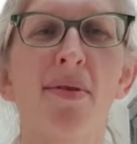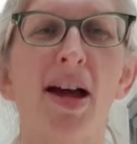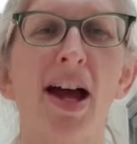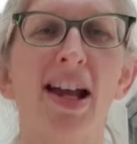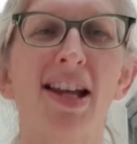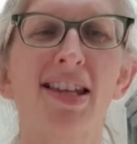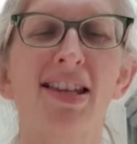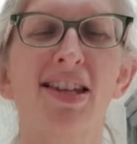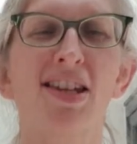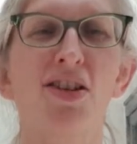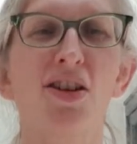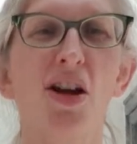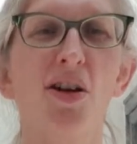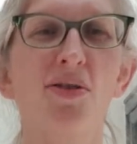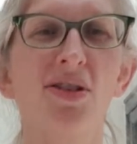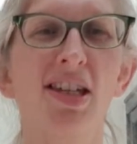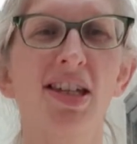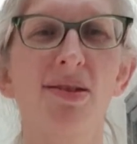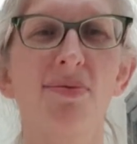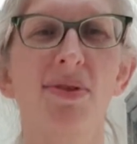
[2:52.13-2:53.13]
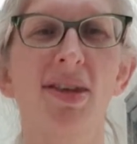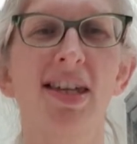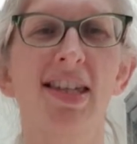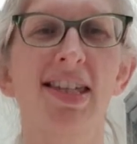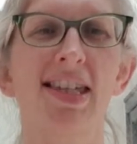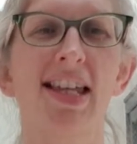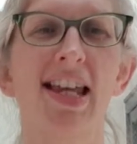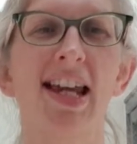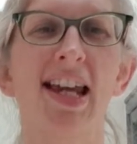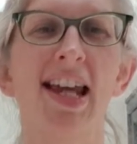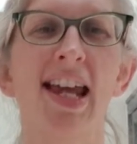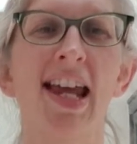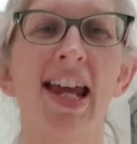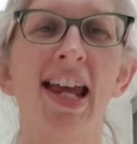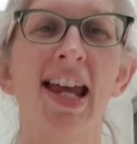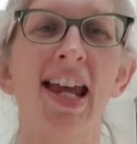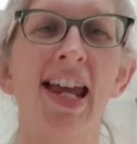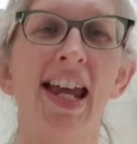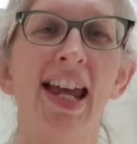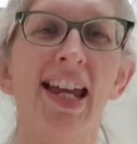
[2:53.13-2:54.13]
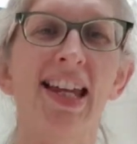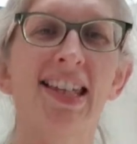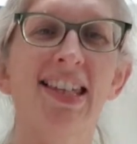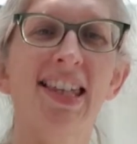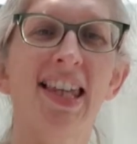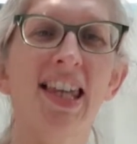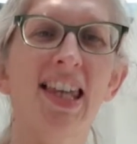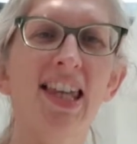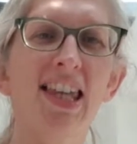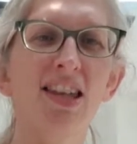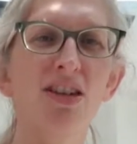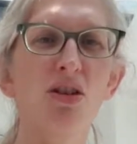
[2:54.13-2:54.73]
and notice with this sling is that